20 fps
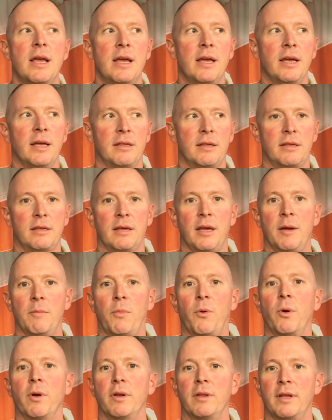It's
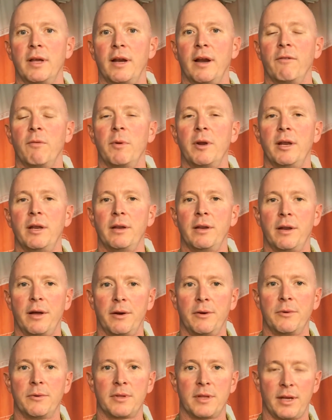important that everybody
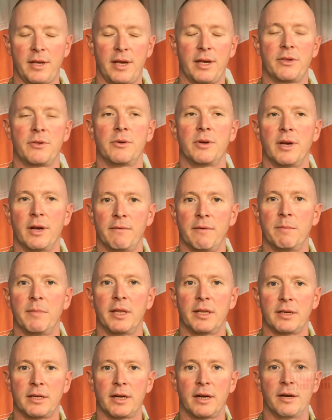knows the history of the
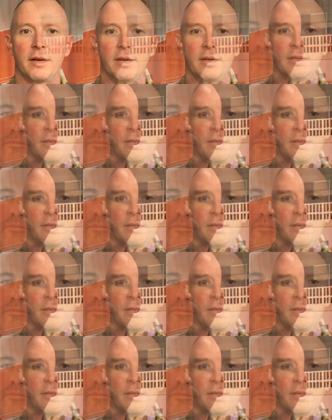military.